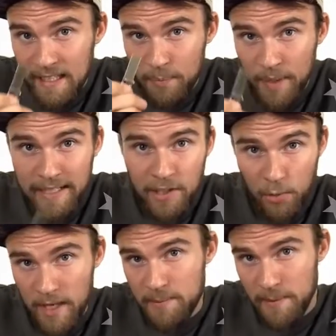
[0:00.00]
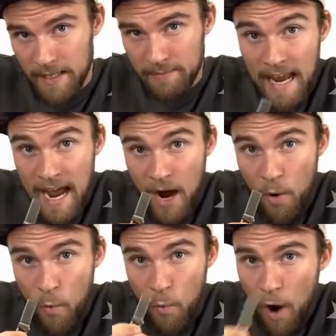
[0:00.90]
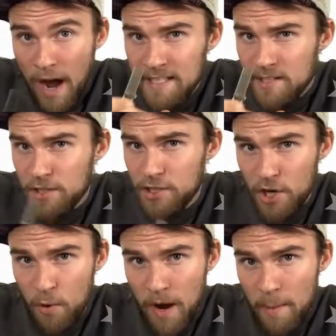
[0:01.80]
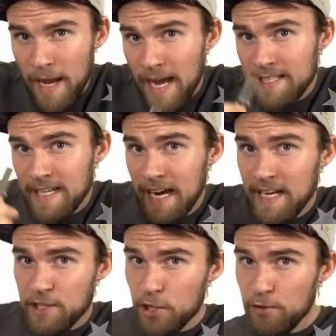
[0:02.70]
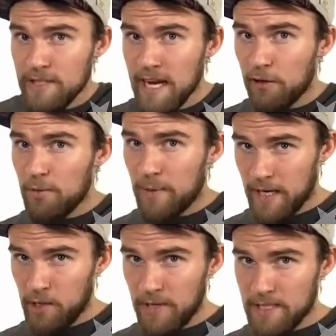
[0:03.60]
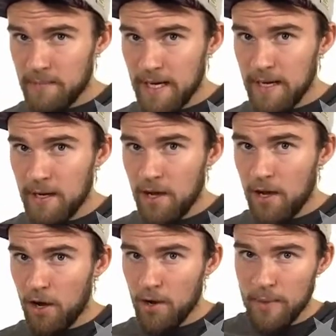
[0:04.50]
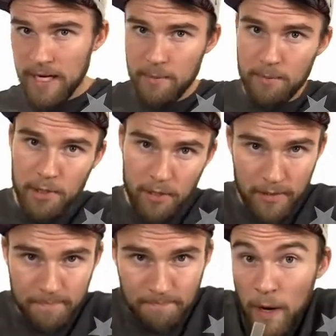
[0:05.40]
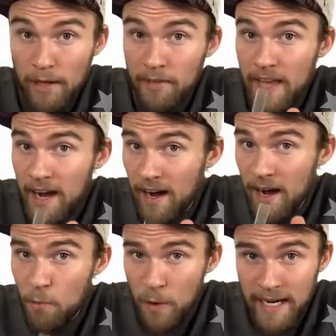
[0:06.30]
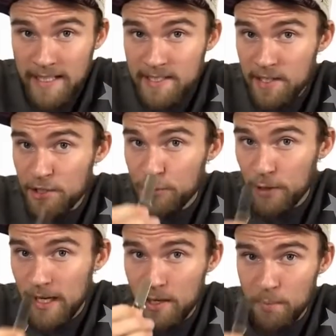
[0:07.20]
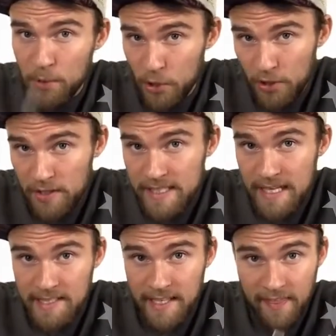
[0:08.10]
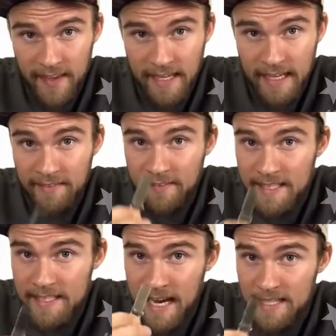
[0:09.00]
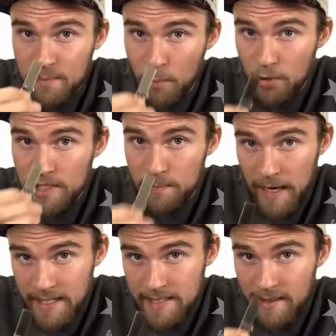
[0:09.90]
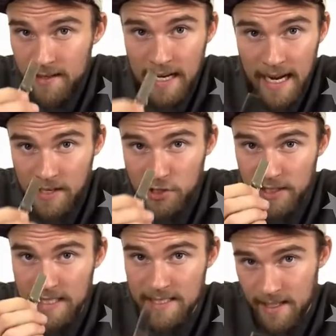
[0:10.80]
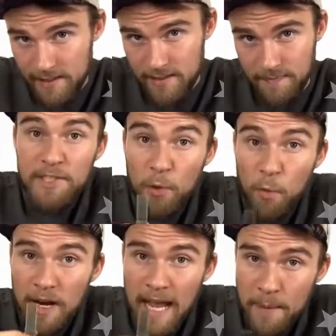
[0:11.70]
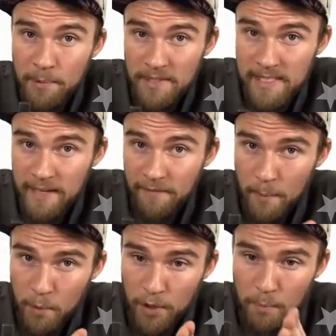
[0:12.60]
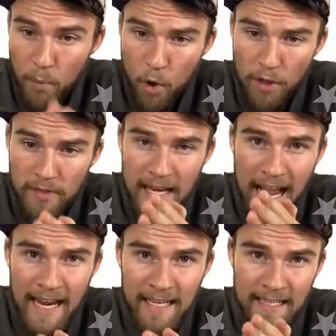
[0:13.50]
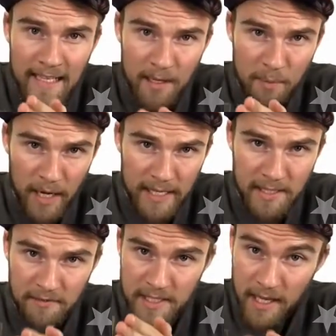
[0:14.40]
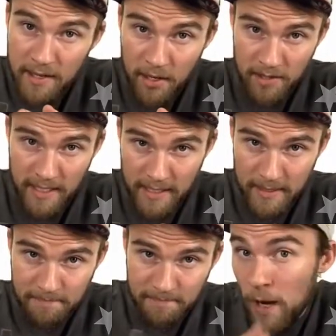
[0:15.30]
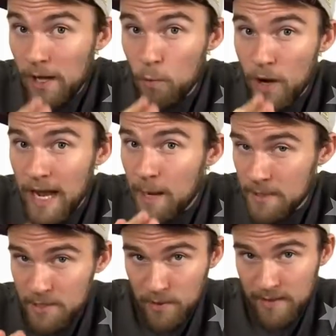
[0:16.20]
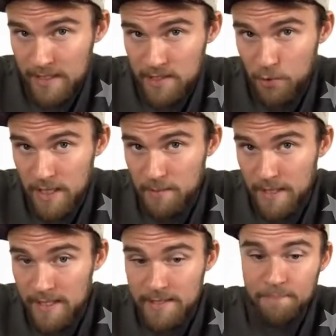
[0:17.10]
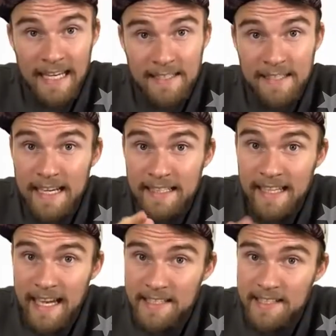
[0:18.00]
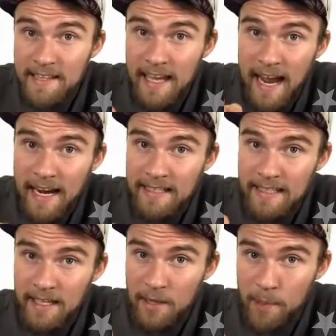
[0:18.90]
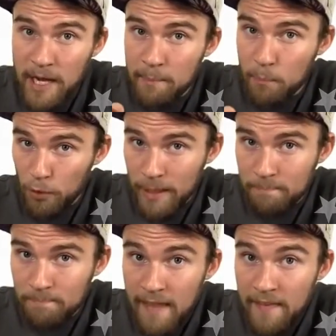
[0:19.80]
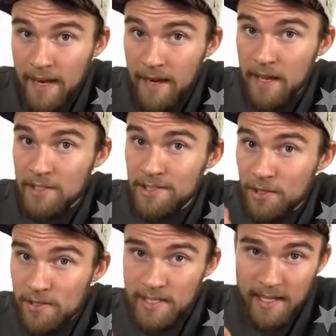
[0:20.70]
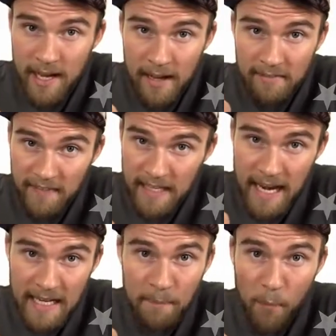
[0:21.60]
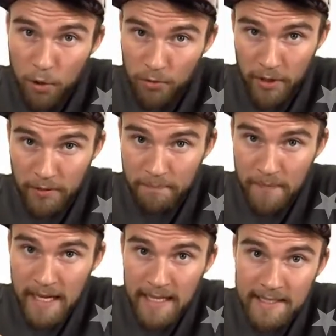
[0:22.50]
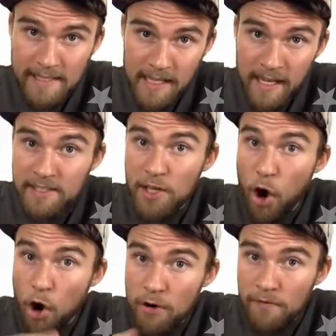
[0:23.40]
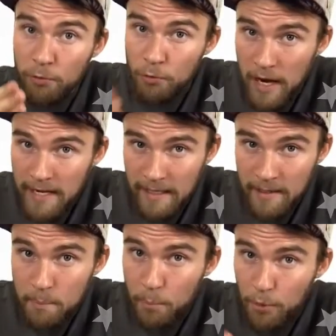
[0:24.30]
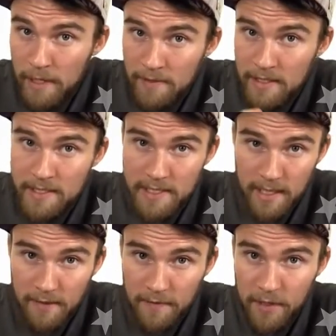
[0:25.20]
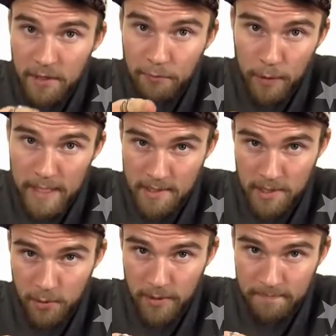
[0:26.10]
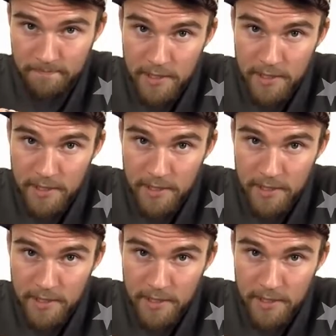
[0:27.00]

gigabyte USB. Now, why does it show up as a 2 terabyte USB on my computer? Well, there are ways to trick computers into thinking this has more space than it actually does. So what happens if I put more than 8 gigabytes of data on here? Well, what happens with these USBs is it gets to the 8 gigabyte brim, and then as soon as it can't fit any more on, it starts overwriting previous stuff that you've written to it.